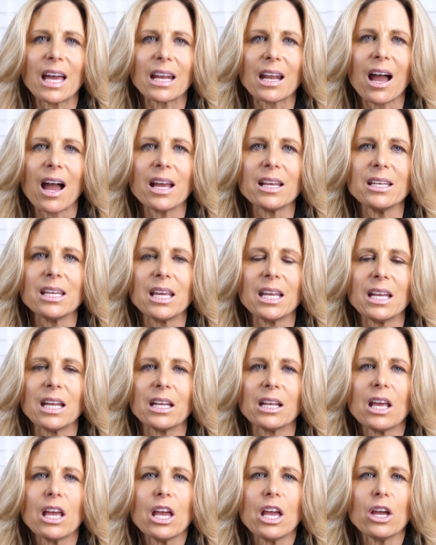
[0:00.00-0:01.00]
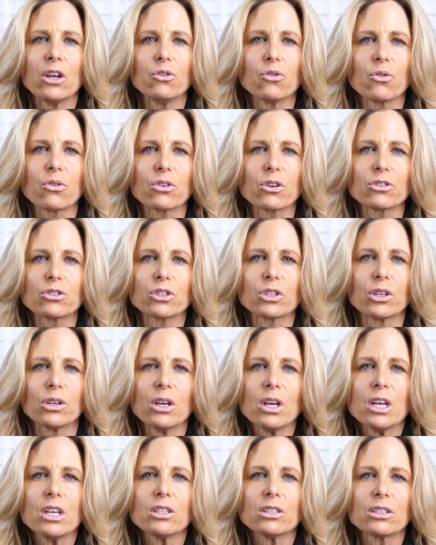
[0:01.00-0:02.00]
that I needed in order
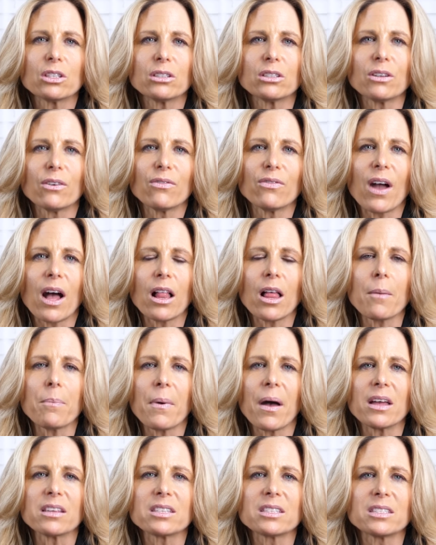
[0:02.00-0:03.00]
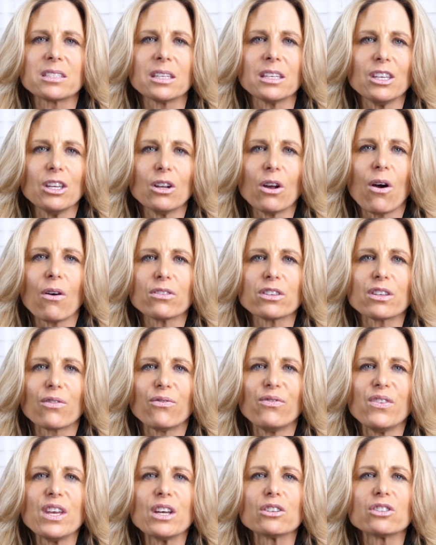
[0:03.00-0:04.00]
to develop to
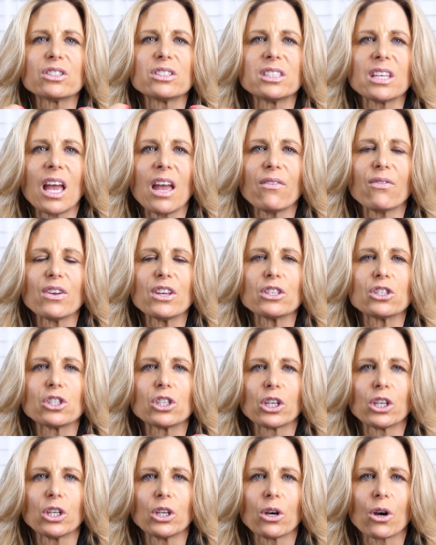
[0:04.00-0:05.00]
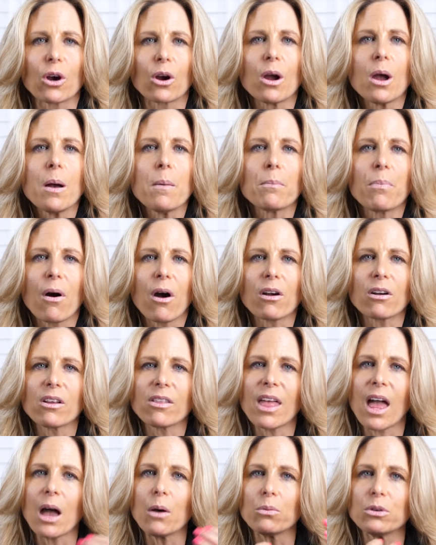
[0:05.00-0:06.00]
feel safe and secure. Part
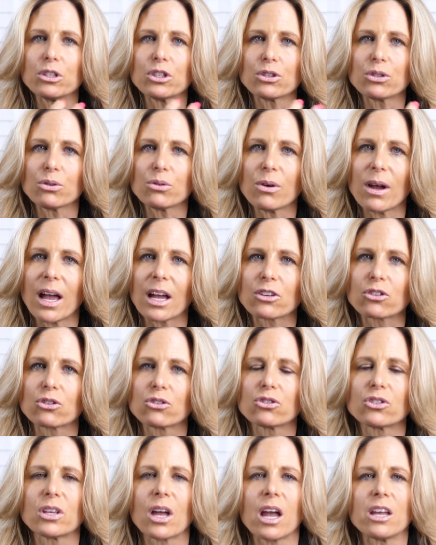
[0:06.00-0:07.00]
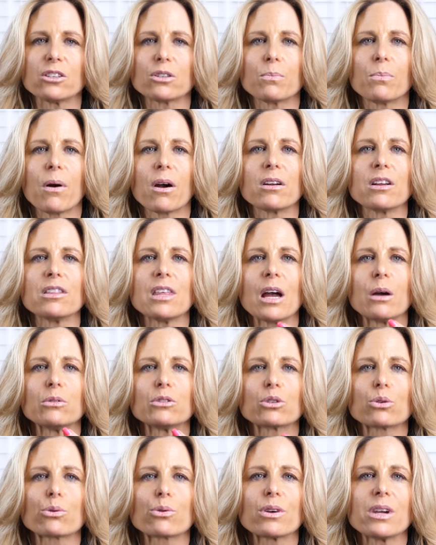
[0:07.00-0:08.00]
of that was through exercise, part of that
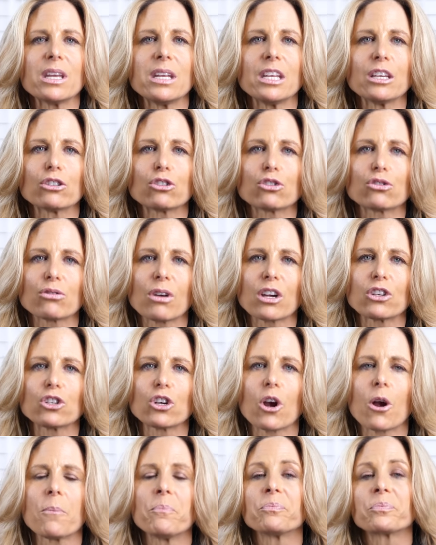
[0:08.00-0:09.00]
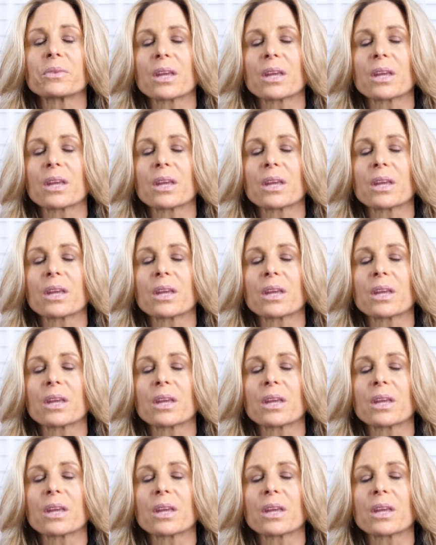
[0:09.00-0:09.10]
was creating a structure,